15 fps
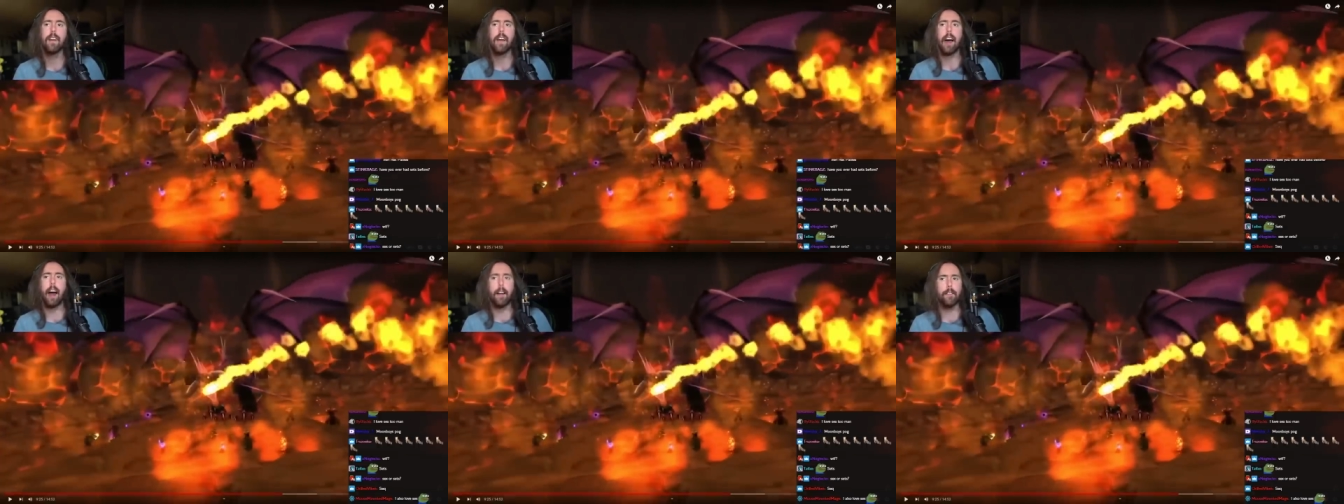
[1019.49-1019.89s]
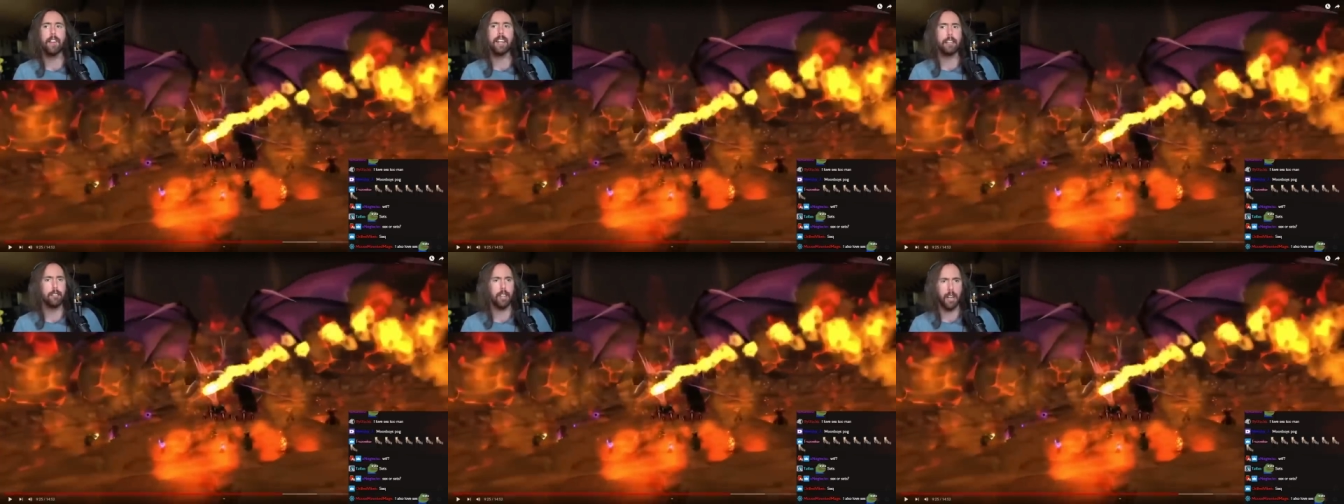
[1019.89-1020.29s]
I think
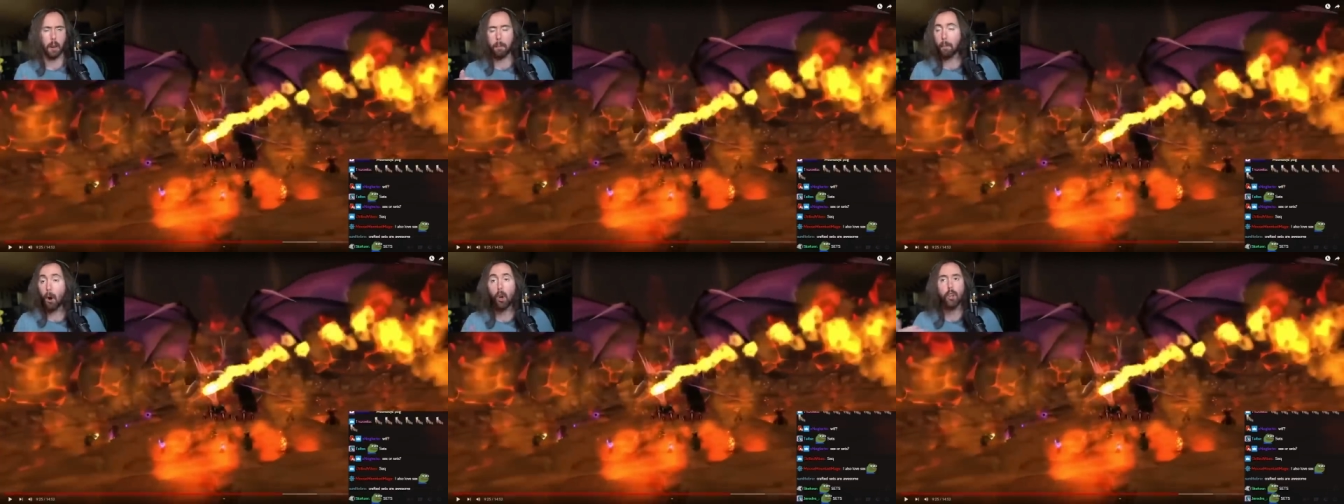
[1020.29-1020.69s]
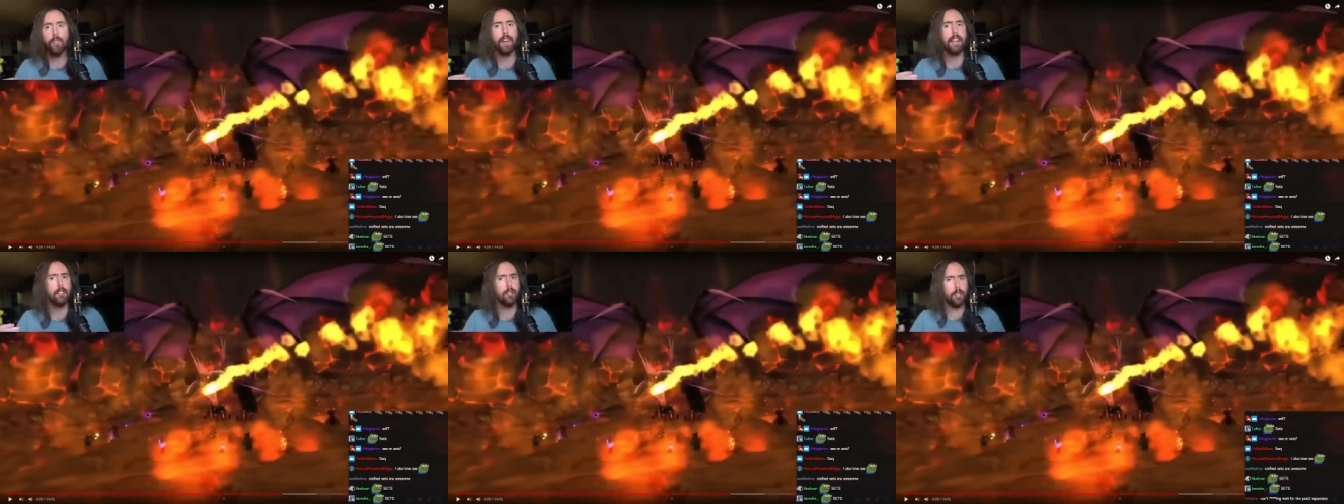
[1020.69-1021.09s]
it's like a
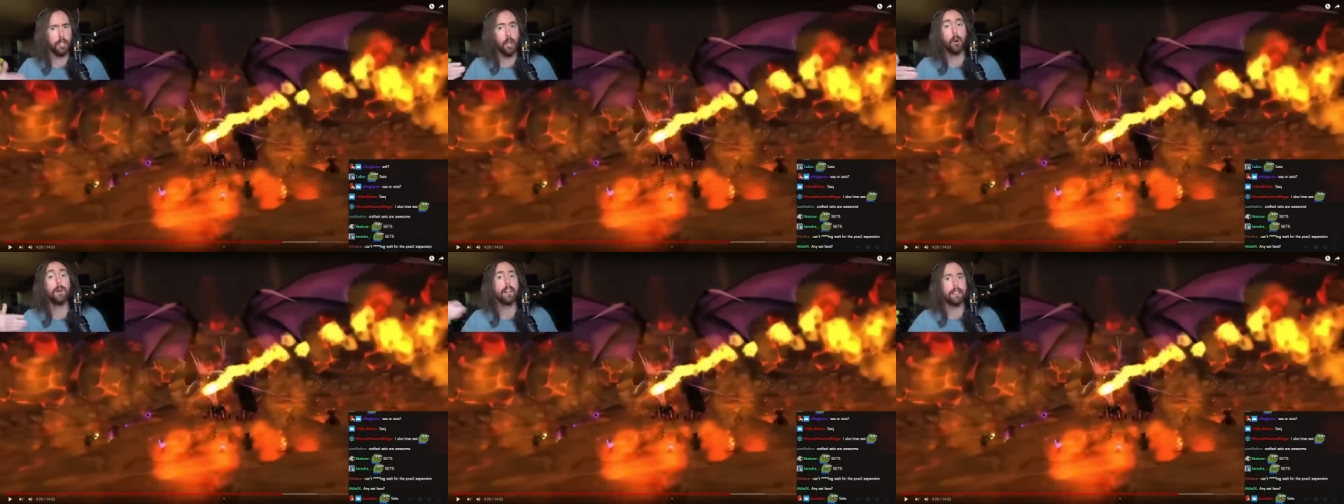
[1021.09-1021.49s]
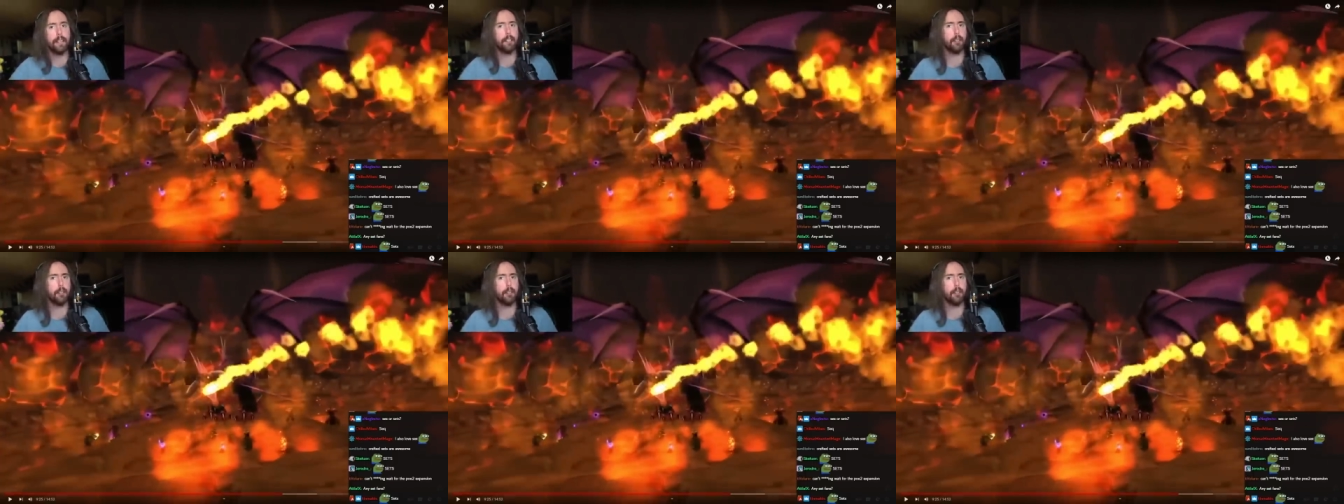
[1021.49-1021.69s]
motivator to go get the other